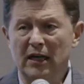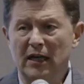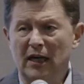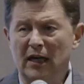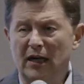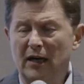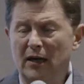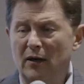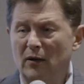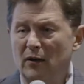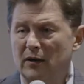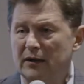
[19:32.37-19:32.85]

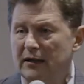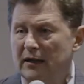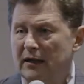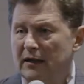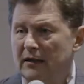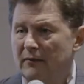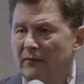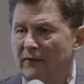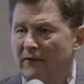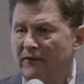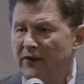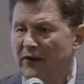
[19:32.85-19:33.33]

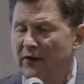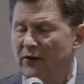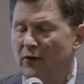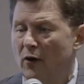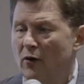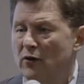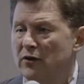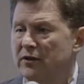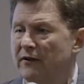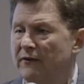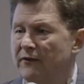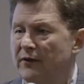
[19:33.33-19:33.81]
For
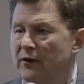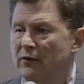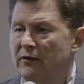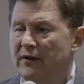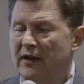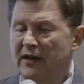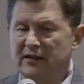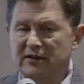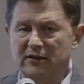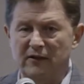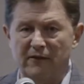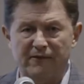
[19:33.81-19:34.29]
those of you
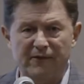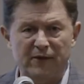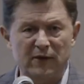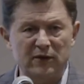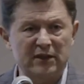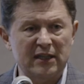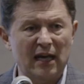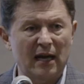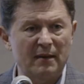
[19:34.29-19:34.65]
that is your first